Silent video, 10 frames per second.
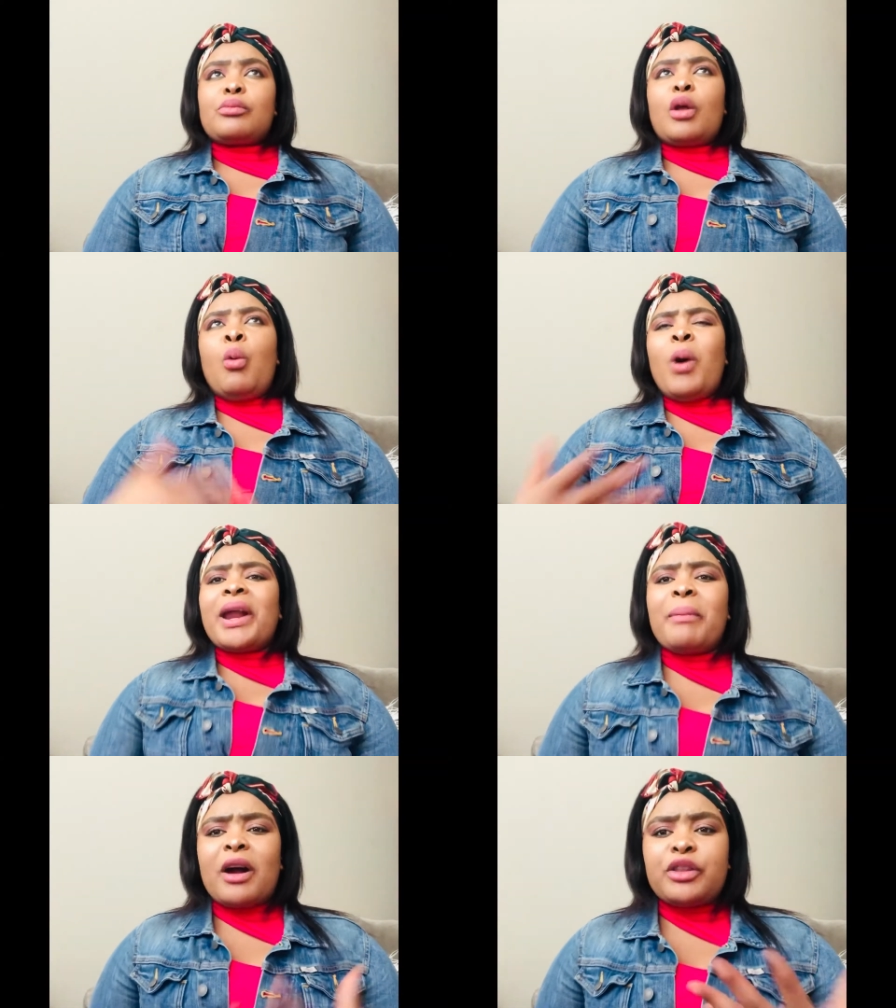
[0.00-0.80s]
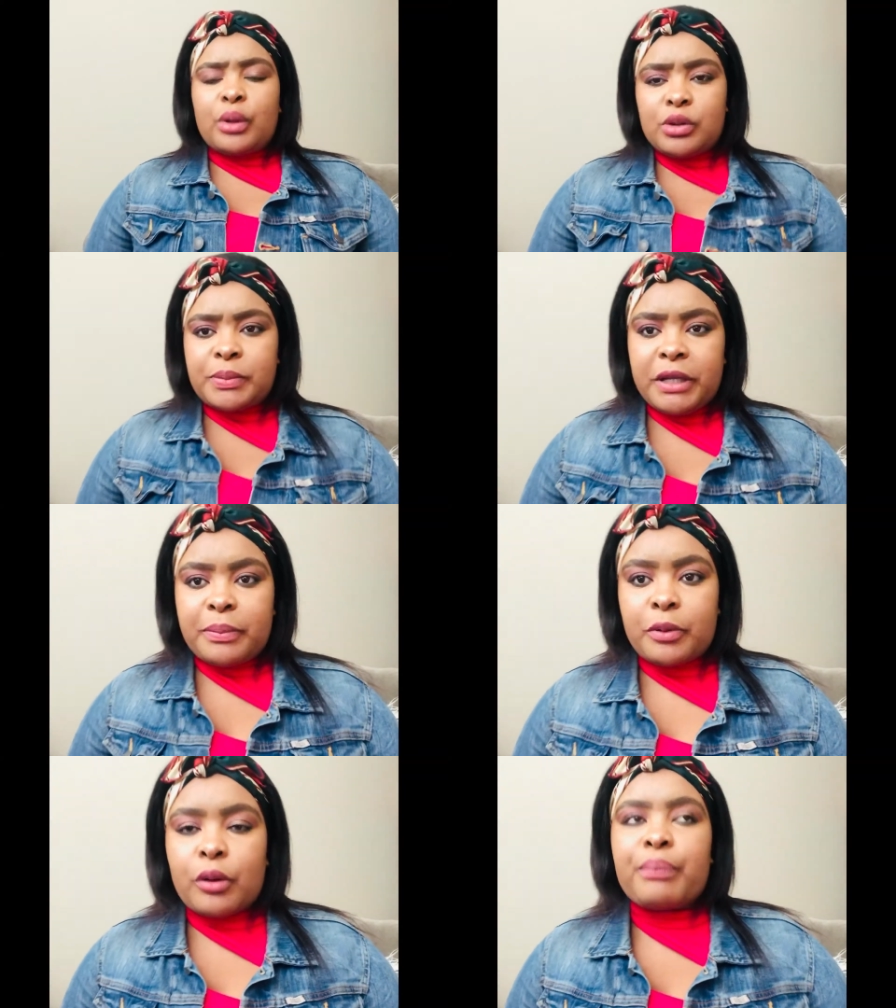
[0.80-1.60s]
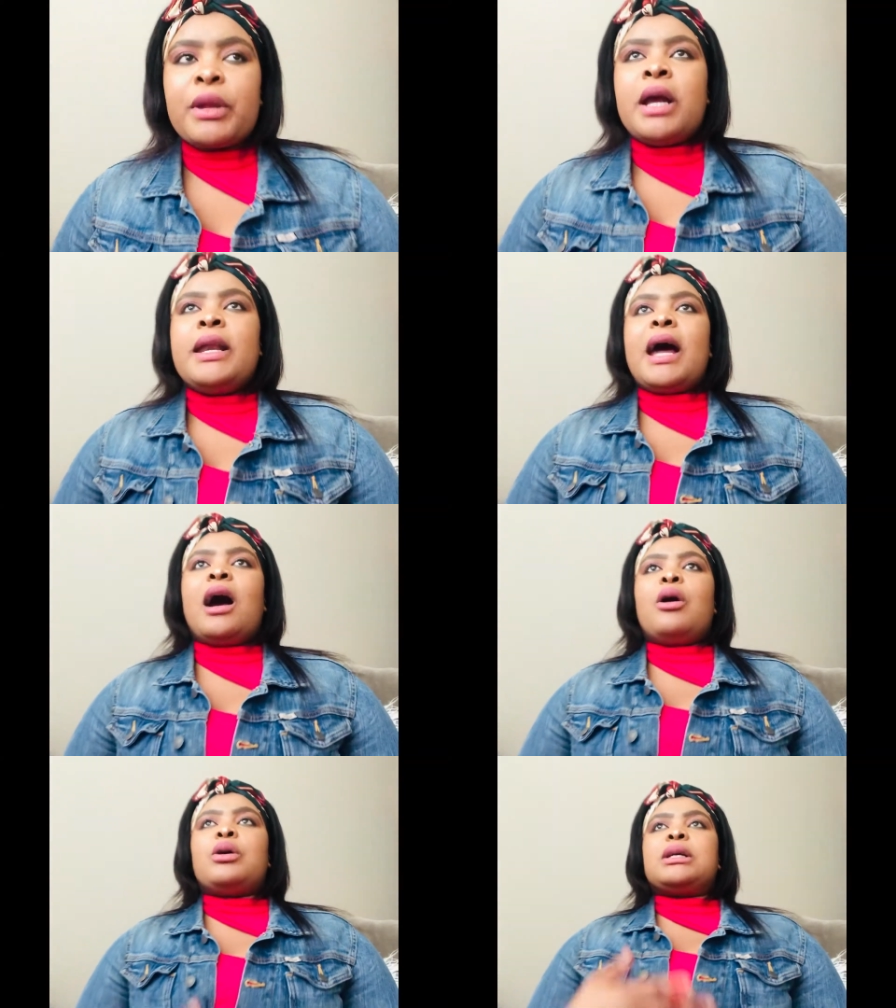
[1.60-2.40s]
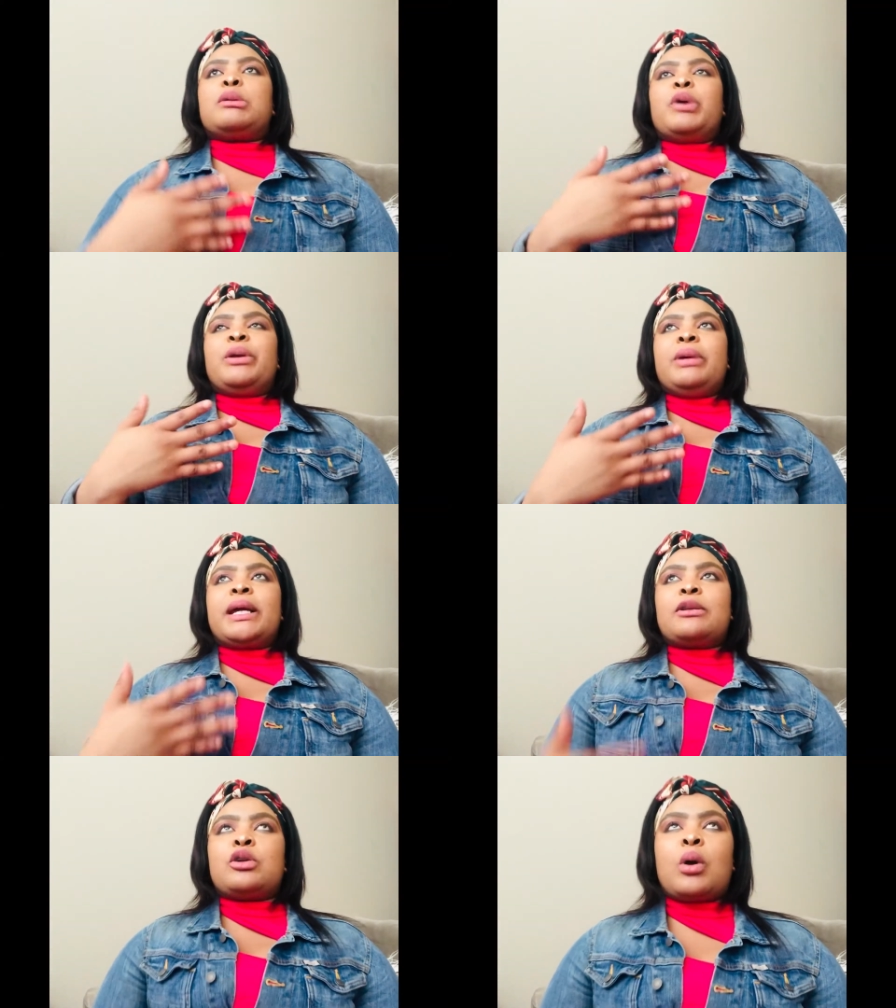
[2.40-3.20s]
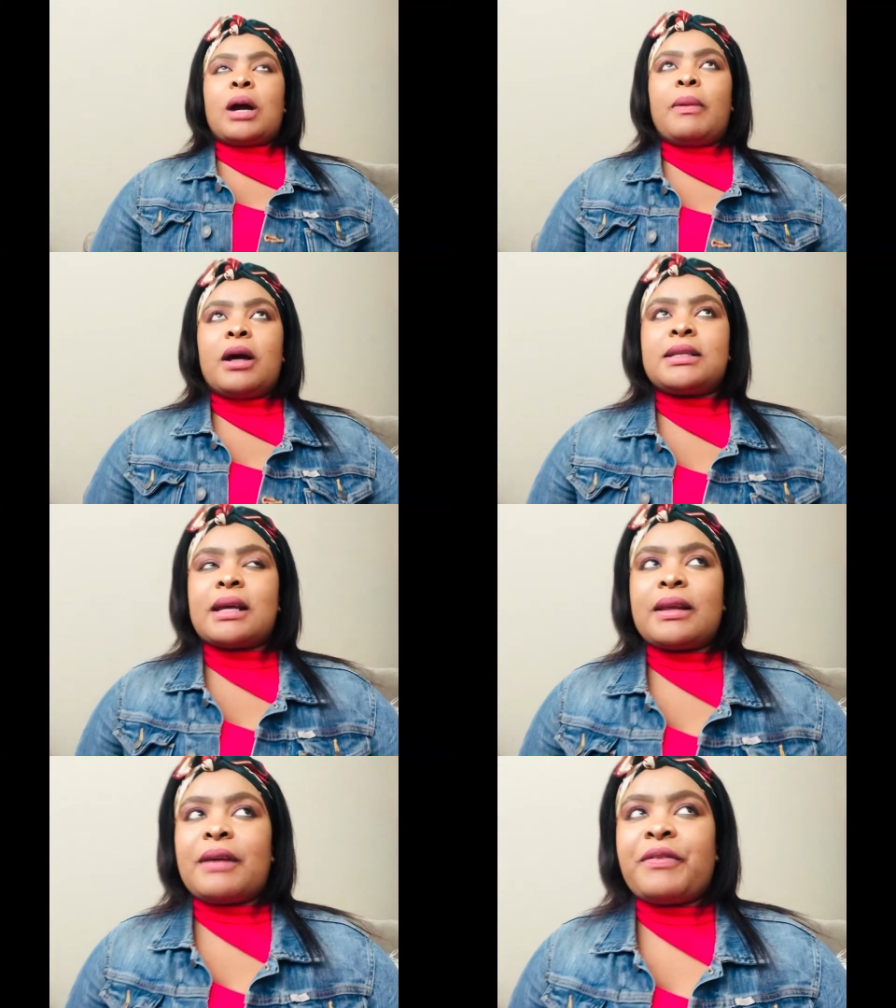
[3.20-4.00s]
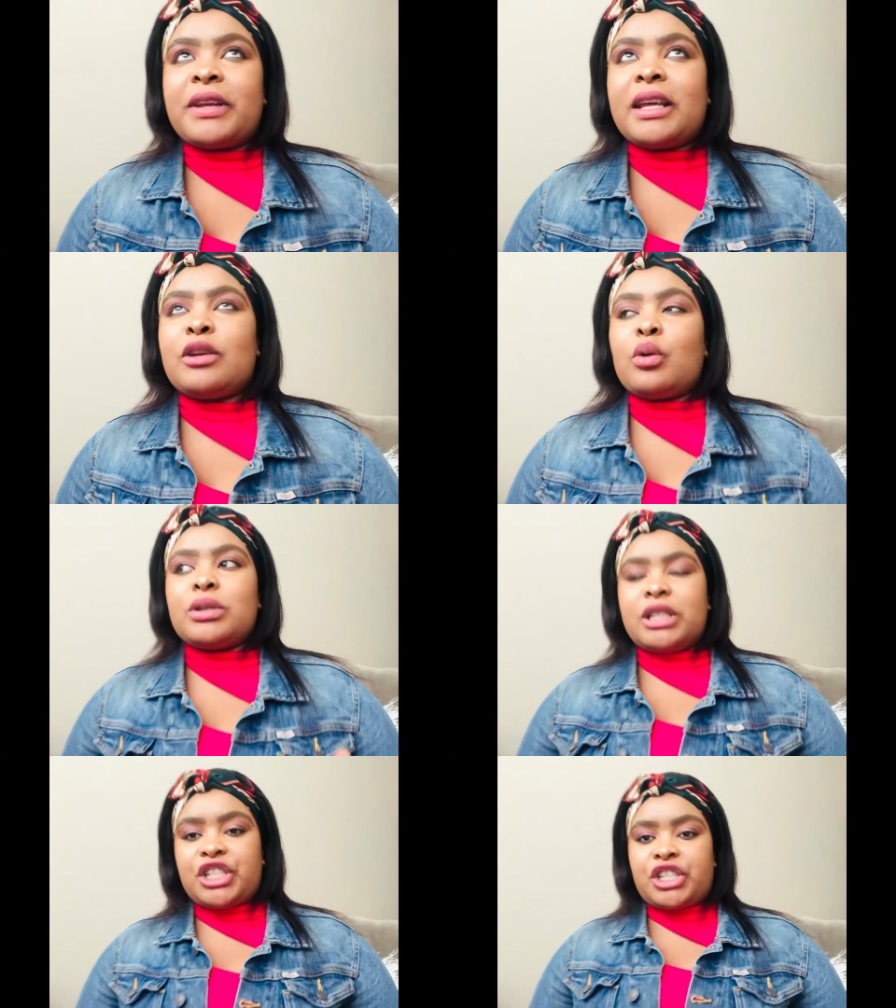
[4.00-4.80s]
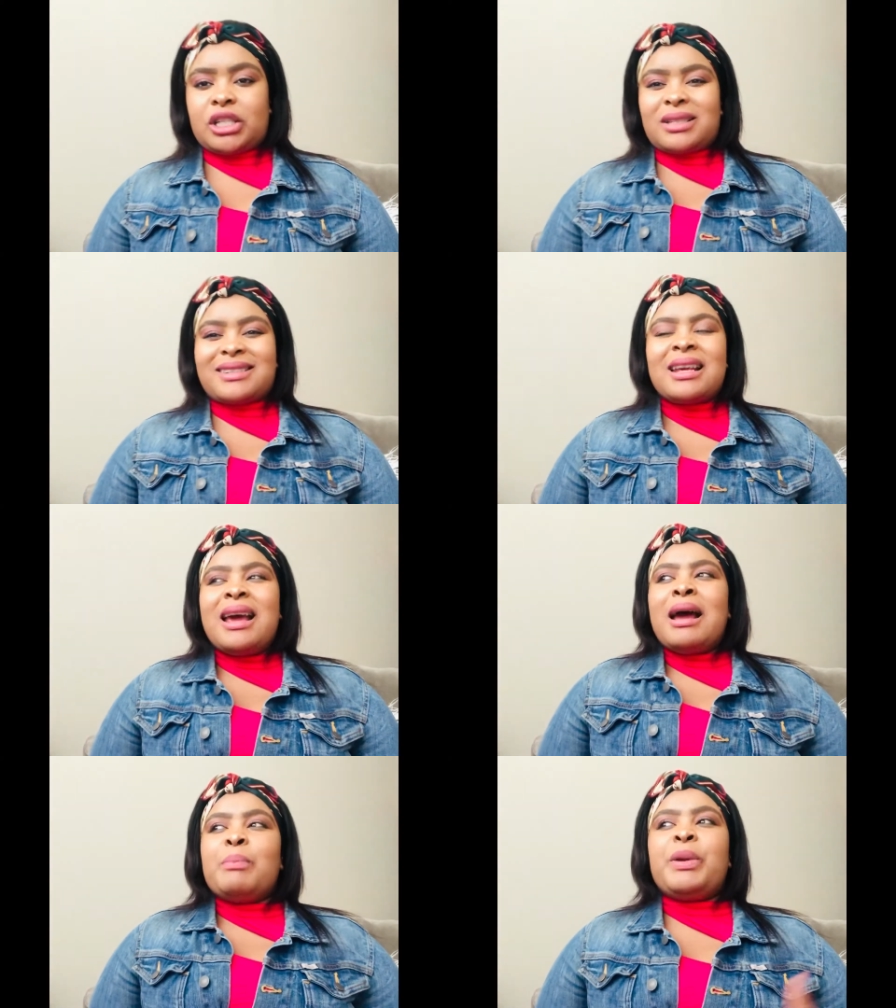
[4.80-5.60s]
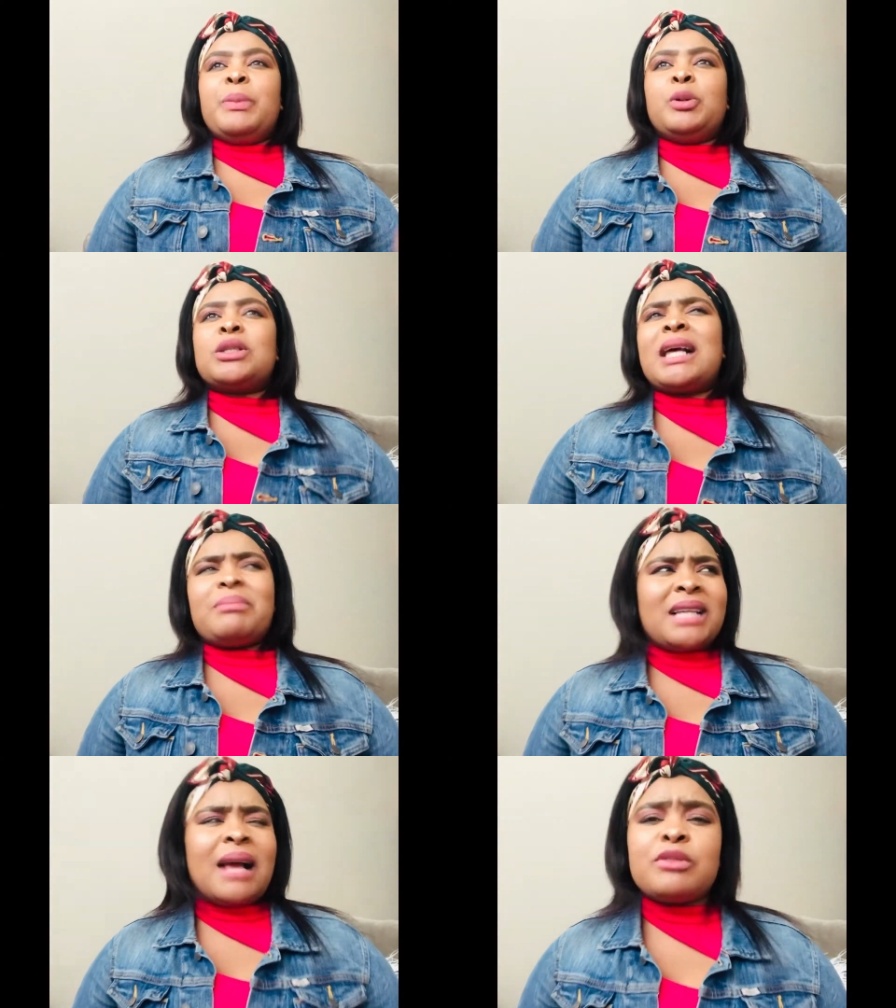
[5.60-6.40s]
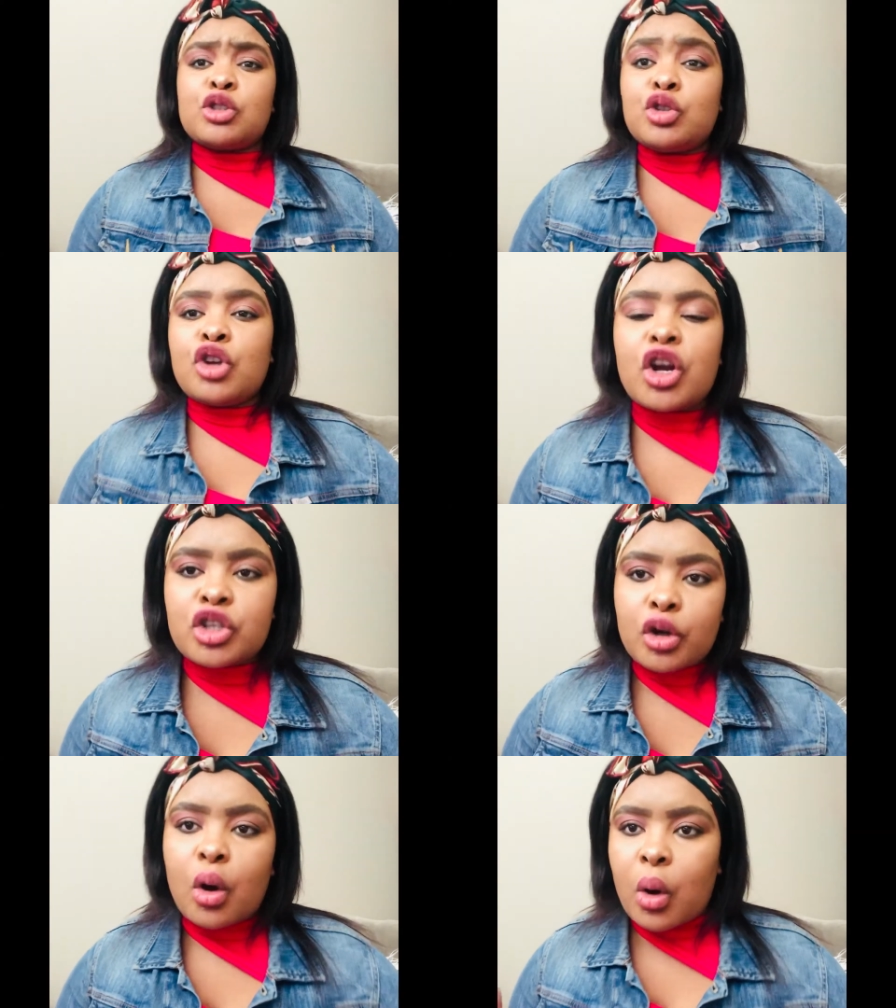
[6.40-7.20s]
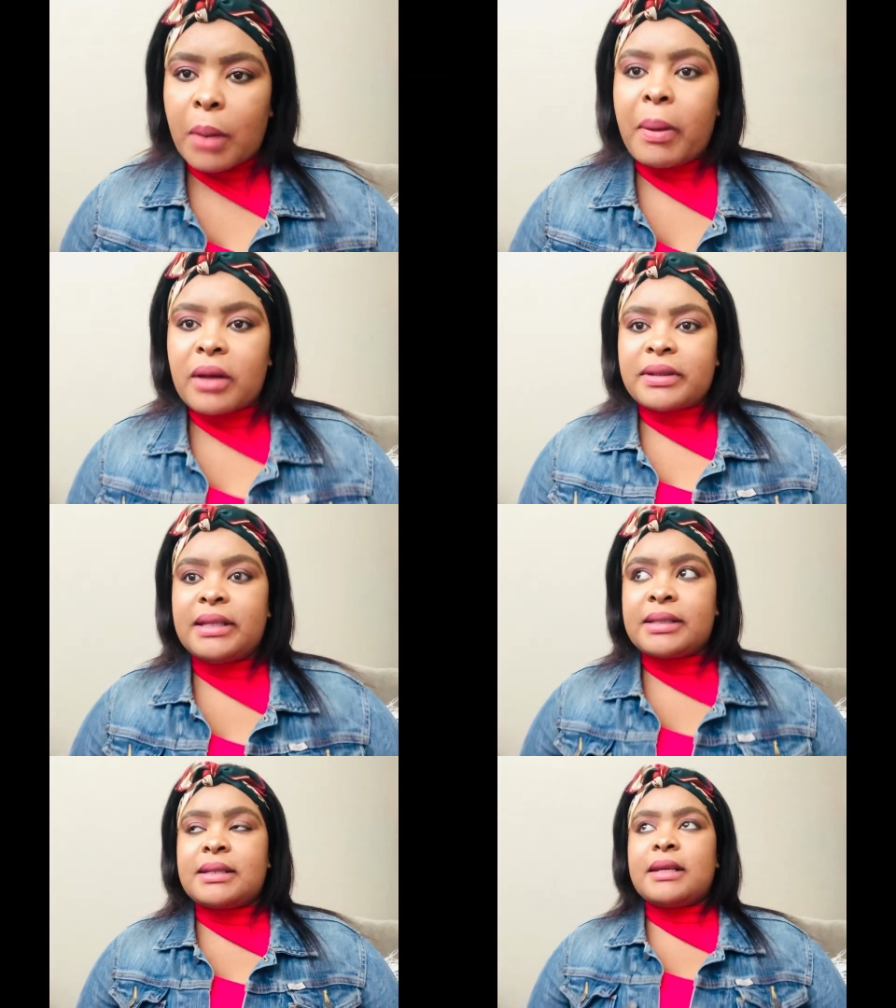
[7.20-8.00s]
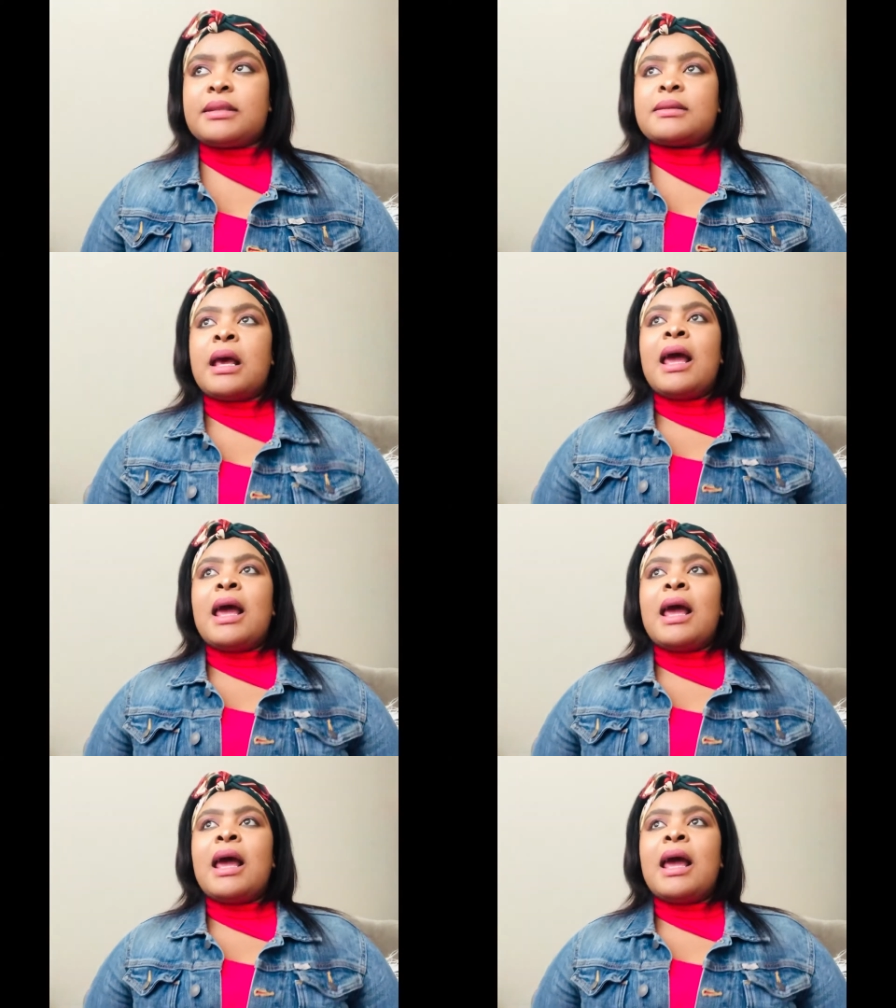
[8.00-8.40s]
what about those people? Now, when we talk about South African auditions, people sometimes do not know about these things.